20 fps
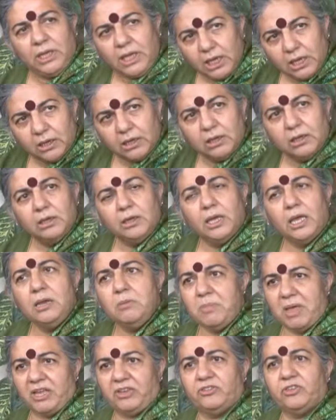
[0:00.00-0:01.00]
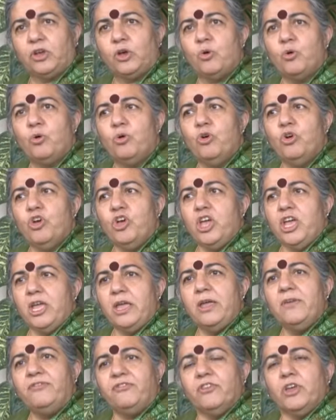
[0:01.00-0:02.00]
here in Mexico
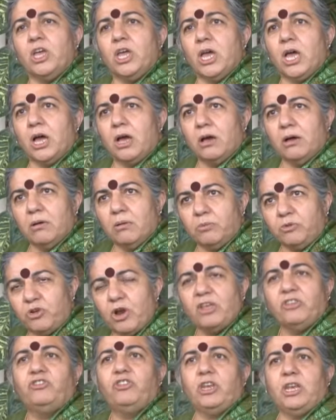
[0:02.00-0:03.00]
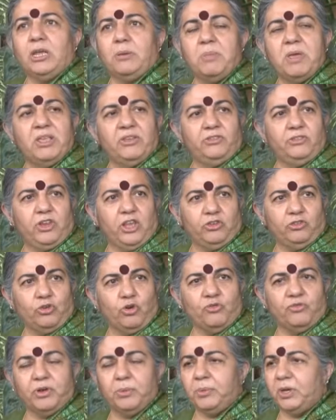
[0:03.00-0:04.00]
if transgenic maize takes
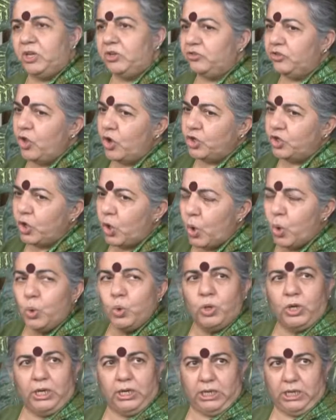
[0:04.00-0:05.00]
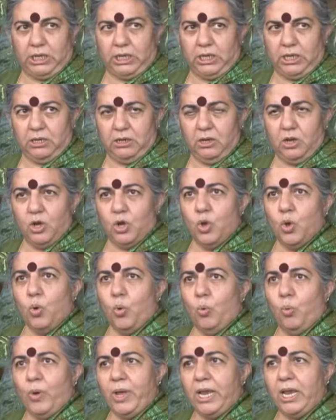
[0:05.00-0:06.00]
over, because not only
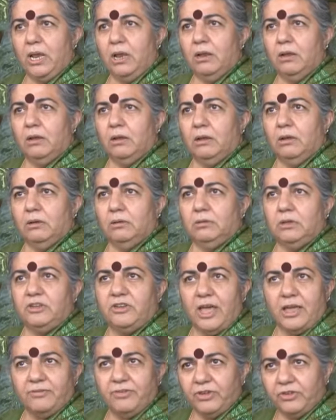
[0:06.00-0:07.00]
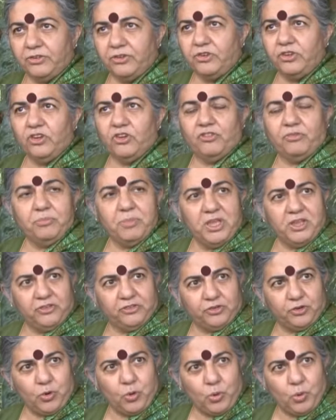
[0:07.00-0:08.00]
will the diversity of
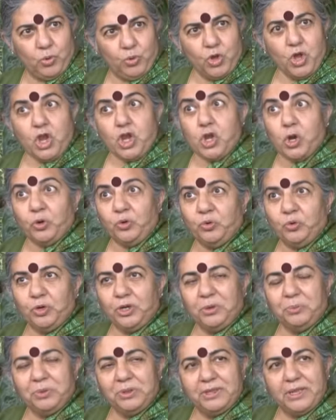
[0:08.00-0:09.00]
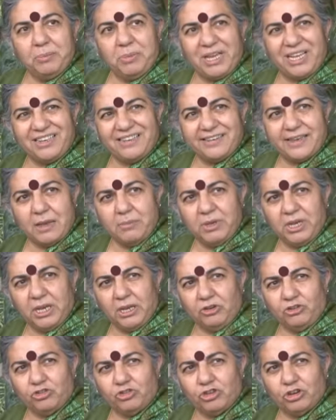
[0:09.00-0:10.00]
maize go, not only will there be
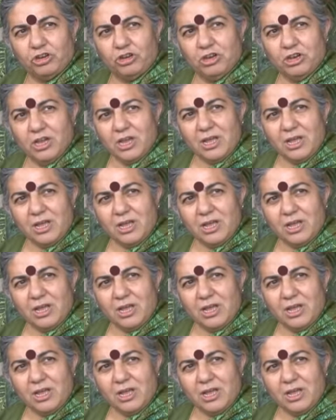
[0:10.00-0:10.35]
contamination,